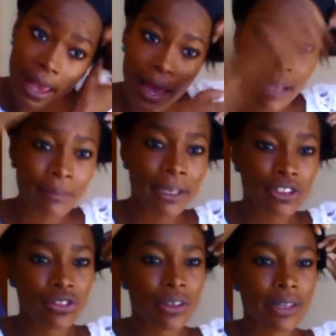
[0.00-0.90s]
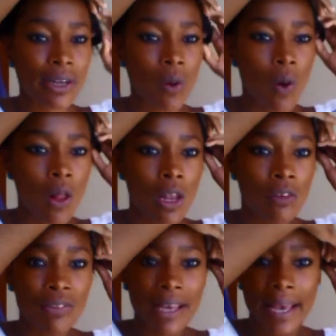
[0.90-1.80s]
and make sure that all
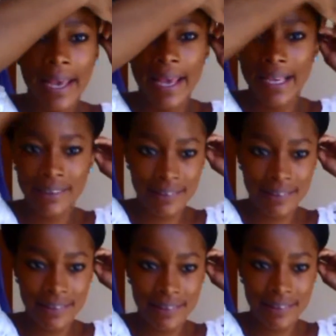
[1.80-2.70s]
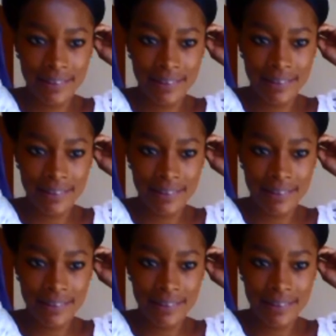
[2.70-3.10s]
of the hair is in, guys.